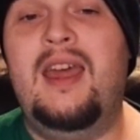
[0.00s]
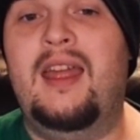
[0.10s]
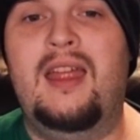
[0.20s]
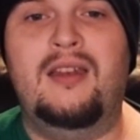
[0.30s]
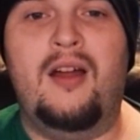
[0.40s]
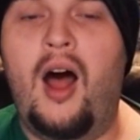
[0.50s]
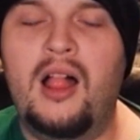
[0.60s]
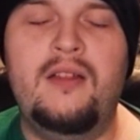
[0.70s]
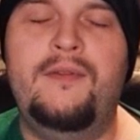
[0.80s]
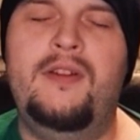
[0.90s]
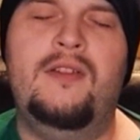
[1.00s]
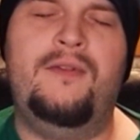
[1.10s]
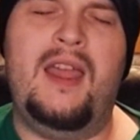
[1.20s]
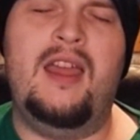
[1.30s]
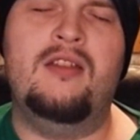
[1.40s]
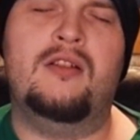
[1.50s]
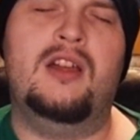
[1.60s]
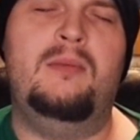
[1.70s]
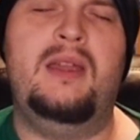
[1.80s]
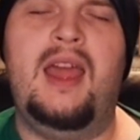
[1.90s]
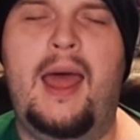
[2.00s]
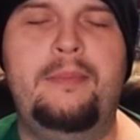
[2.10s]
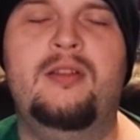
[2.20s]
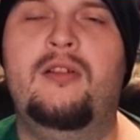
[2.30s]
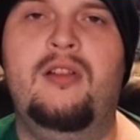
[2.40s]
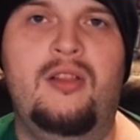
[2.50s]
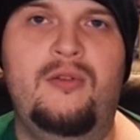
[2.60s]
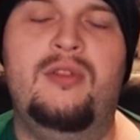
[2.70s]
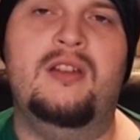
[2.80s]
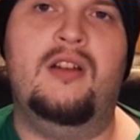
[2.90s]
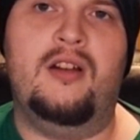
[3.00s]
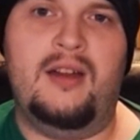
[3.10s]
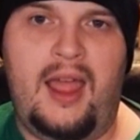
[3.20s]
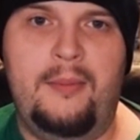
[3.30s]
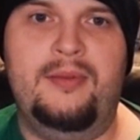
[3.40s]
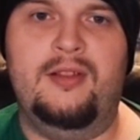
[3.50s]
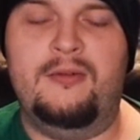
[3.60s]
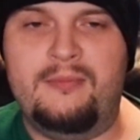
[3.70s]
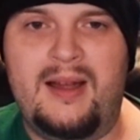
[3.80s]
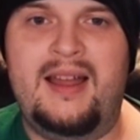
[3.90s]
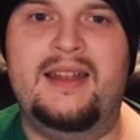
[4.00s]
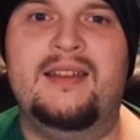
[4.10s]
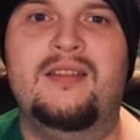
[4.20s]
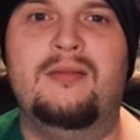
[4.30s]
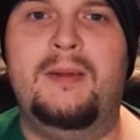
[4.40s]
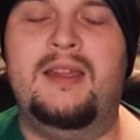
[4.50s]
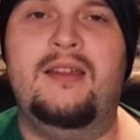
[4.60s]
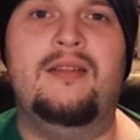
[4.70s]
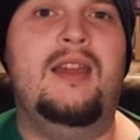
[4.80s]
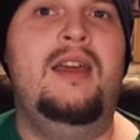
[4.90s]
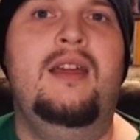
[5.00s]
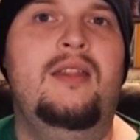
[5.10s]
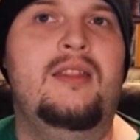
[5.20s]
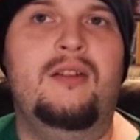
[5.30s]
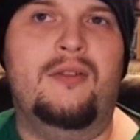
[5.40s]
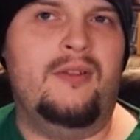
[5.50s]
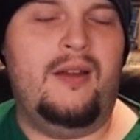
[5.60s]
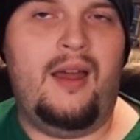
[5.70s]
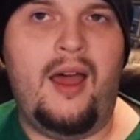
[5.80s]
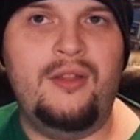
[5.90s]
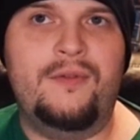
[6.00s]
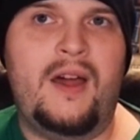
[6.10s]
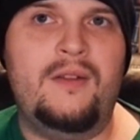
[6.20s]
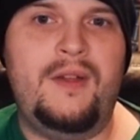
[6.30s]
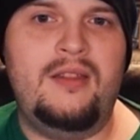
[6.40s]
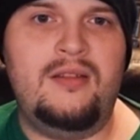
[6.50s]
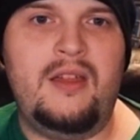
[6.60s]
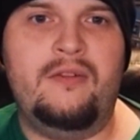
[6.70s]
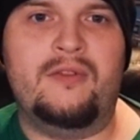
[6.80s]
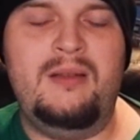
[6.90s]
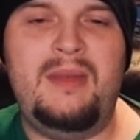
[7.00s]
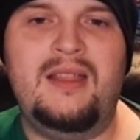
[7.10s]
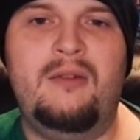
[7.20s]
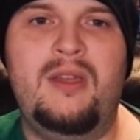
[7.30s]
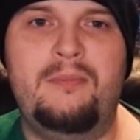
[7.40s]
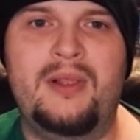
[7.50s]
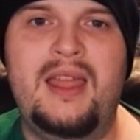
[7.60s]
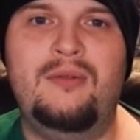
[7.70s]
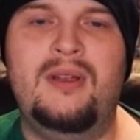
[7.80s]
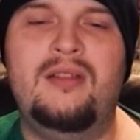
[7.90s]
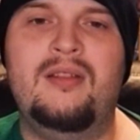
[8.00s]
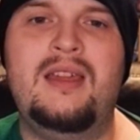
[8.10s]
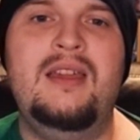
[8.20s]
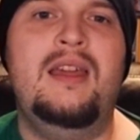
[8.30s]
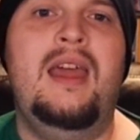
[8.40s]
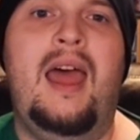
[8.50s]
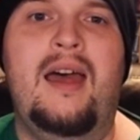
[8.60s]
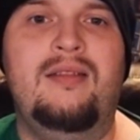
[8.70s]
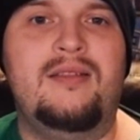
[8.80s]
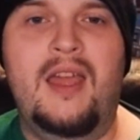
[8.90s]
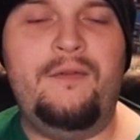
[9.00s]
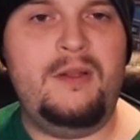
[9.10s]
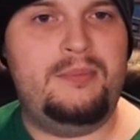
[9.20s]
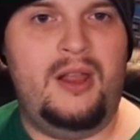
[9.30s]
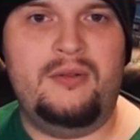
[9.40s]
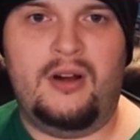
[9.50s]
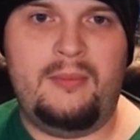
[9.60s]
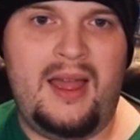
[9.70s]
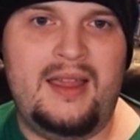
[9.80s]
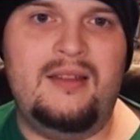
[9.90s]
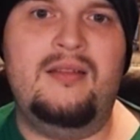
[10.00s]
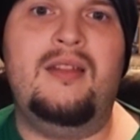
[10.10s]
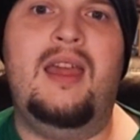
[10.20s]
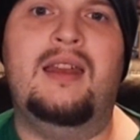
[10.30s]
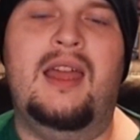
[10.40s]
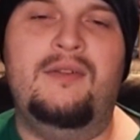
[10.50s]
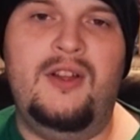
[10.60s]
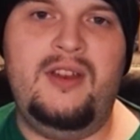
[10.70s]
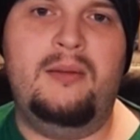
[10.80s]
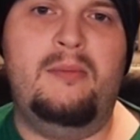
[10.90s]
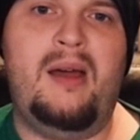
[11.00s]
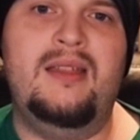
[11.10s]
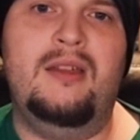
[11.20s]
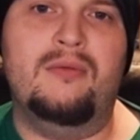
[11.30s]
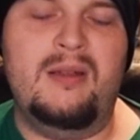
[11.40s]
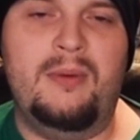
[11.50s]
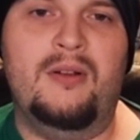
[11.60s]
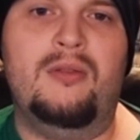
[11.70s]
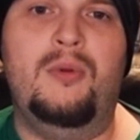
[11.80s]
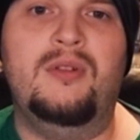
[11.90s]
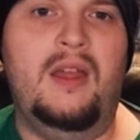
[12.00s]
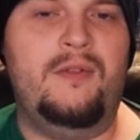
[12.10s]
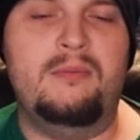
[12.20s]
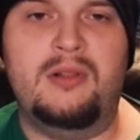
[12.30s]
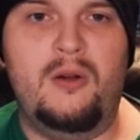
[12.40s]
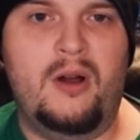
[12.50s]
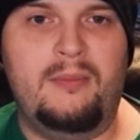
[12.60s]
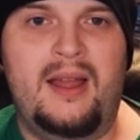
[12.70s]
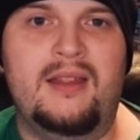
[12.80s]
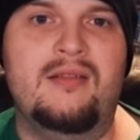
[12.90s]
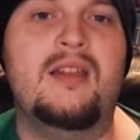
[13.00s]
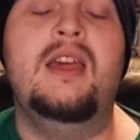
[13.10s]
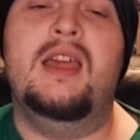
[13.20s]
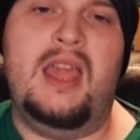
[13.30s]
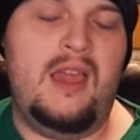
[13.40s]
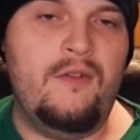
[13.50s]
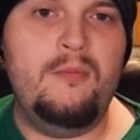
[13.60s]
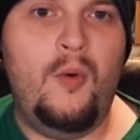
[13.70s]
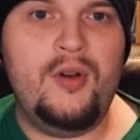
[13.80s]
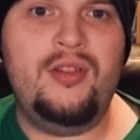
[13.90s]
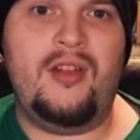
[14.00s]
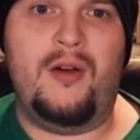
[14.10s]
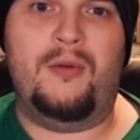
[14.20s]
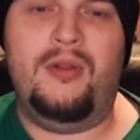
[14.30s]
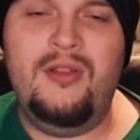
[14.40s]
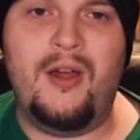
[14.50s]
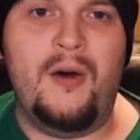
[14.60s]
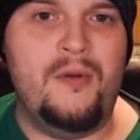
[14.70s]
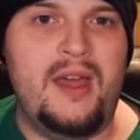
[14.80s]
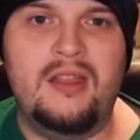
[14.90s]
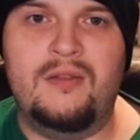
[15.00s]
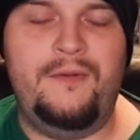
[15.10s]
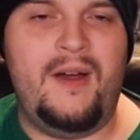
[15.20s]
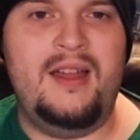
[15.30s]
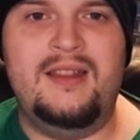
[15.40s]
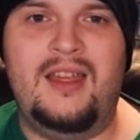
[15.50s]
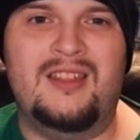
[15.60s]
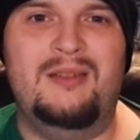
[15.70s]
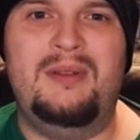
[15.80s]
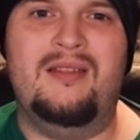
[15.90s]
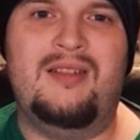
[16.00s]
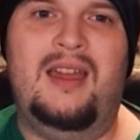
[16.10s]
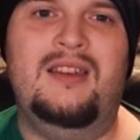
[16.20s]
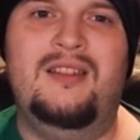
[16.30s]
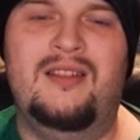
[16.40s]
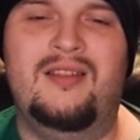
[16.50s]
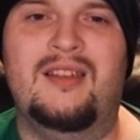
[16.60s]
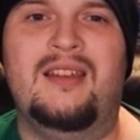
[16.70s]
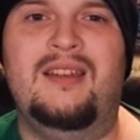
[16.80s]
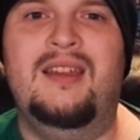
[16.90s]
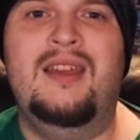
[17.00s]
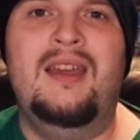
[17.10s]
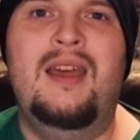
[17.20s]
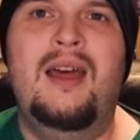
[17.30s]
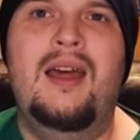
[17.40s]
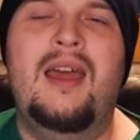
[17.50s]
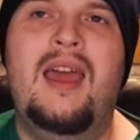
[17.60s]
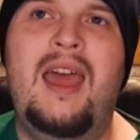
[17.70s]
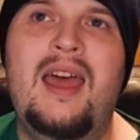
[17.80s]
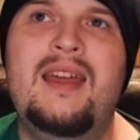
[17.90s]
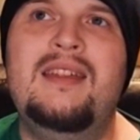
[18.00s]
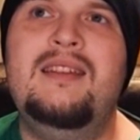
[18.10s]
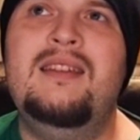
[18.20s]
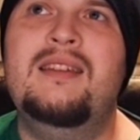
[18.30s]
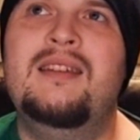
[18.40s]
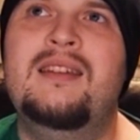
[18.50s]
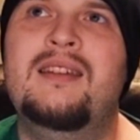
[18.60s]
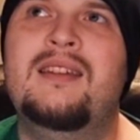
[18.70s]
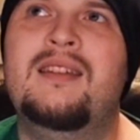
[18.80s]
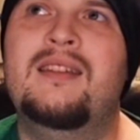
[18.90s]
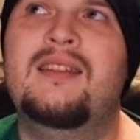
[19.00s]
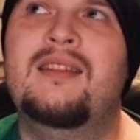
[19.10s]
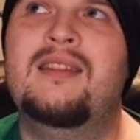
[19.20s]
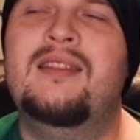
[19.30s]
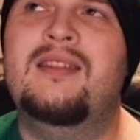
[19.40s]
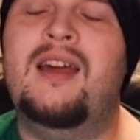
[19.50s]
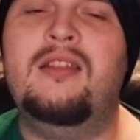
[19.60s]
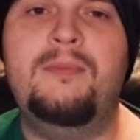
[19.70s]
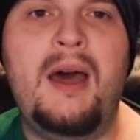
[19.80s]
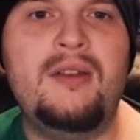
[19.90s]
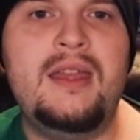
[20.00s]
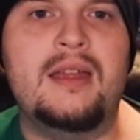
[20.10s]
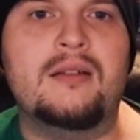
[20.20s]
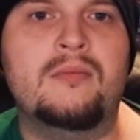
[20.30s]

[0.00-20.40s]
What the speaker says: And all of us fans are going to be absolutely losing our absolute minds because the other Final Fantasy VII Remake that we had played recently has definitely blown our minds, and I have no doubt in my mind that Rebirth will definitely blow our minds even more so. So that's fun. That's going to be exciting to see. And that's about it.